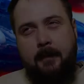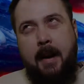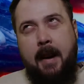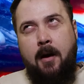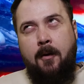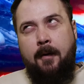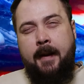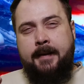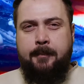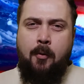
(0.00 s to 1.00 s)
Now,
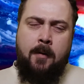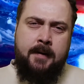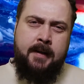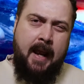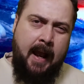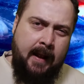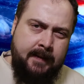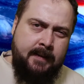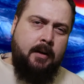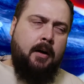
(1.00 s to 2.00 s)
it's important to
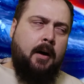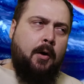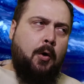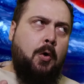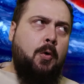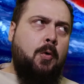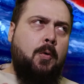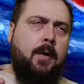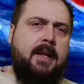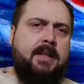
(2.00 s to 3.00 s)
ask uh,
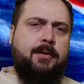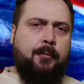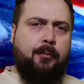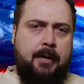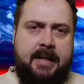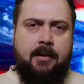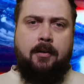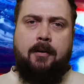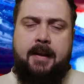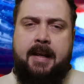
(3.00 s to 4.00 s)
who is
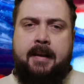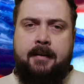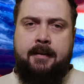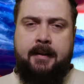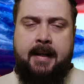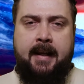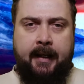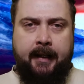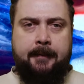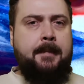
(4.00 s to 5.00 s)
real in
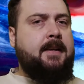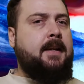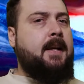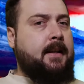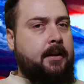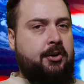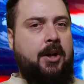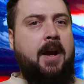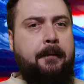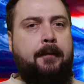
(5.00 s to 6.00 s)
kidding. Is it is it
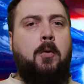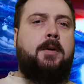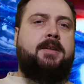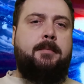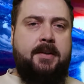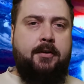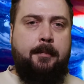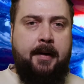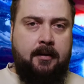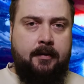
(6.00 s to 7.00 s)
Jeff or is it Mr.
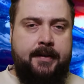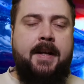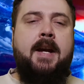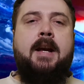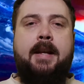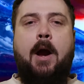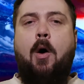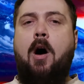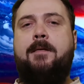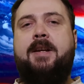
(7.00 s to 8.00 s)
Pickles? Now,
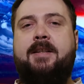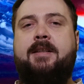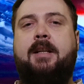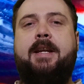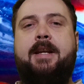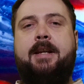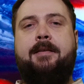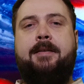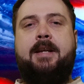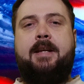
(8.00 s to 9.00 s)
obviously,
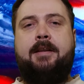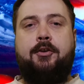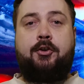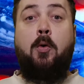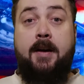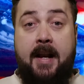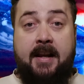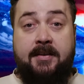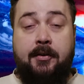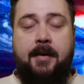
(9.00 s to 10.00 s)
the the short
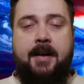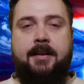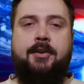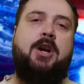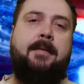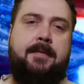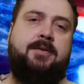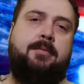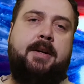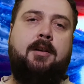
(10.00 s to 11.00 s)
answer is Jeff
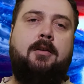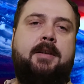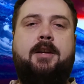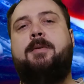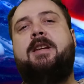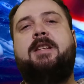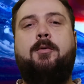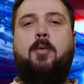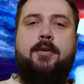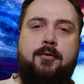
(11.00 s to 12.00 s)
is real. You know, he's the
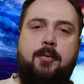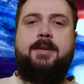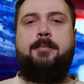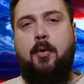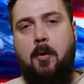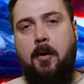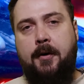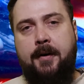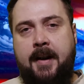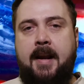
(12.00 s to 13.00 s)
one who was
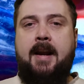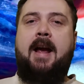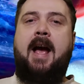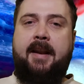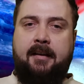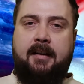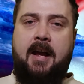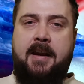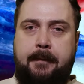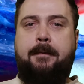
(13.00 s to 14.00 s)
born, had a
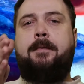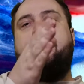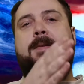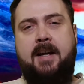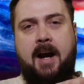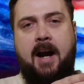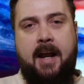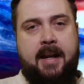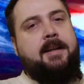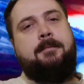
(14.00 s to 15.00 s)
life,
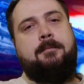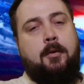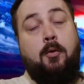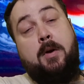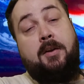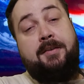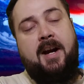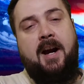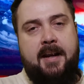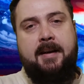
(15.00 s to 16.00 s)
died or will
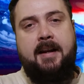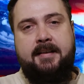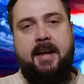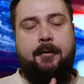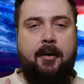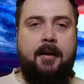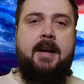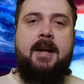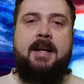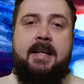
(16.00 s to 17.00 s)
die, etc.
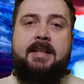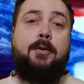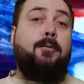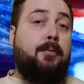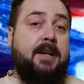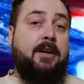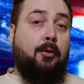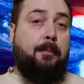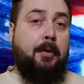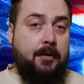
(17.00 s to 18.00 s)
He's the
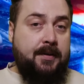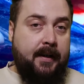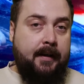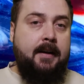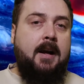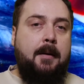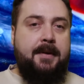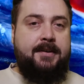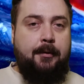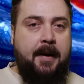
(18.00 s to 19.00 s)
real person.
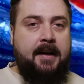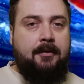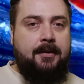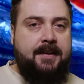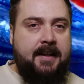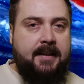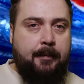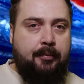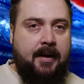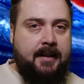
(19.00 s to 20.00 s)
Mr. Pickles is the
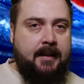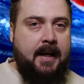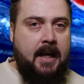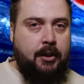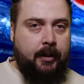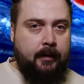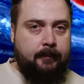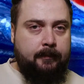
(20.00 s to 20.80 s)
presentation.